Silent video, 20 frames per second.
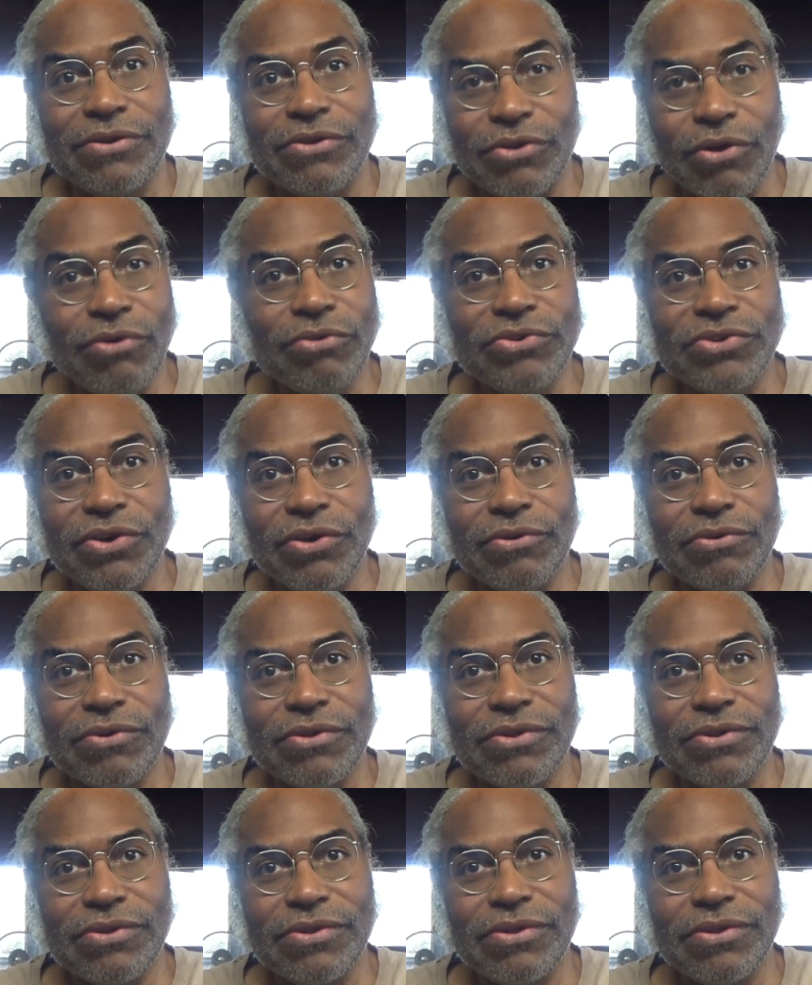No joke.
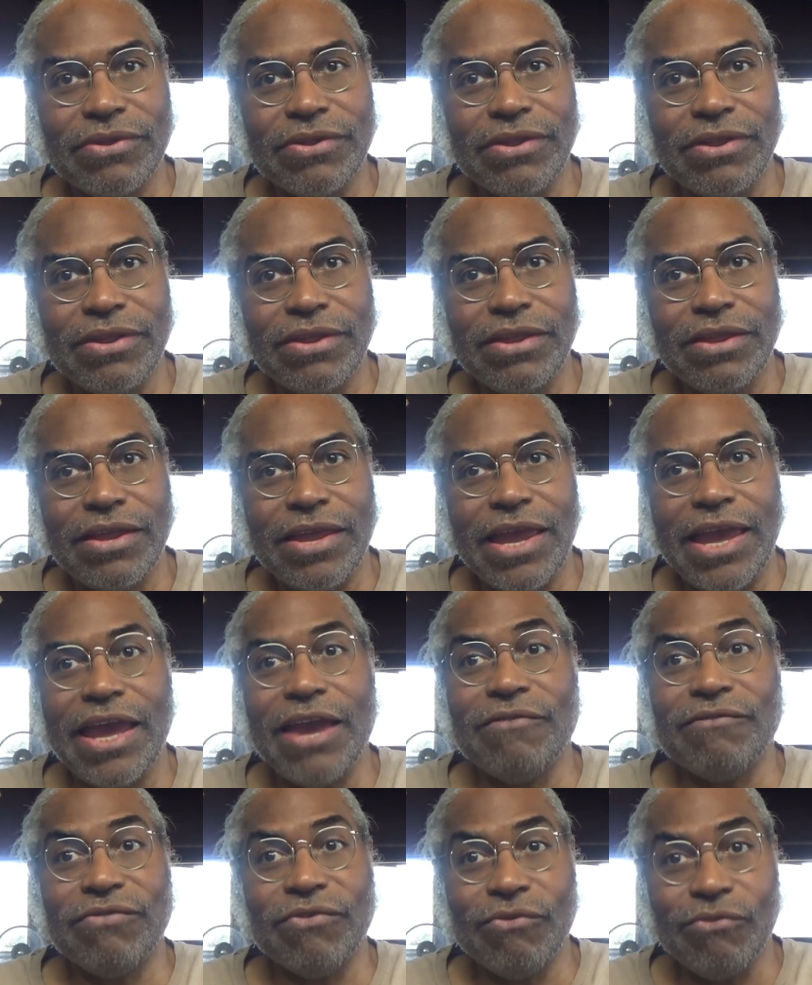
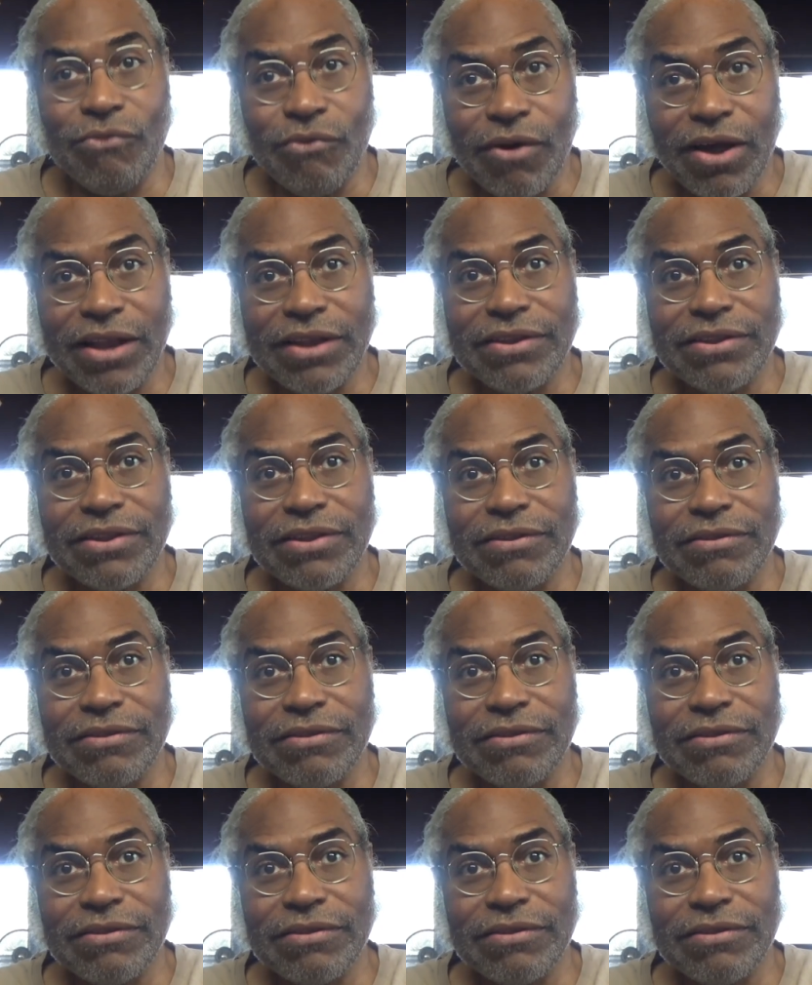And for what?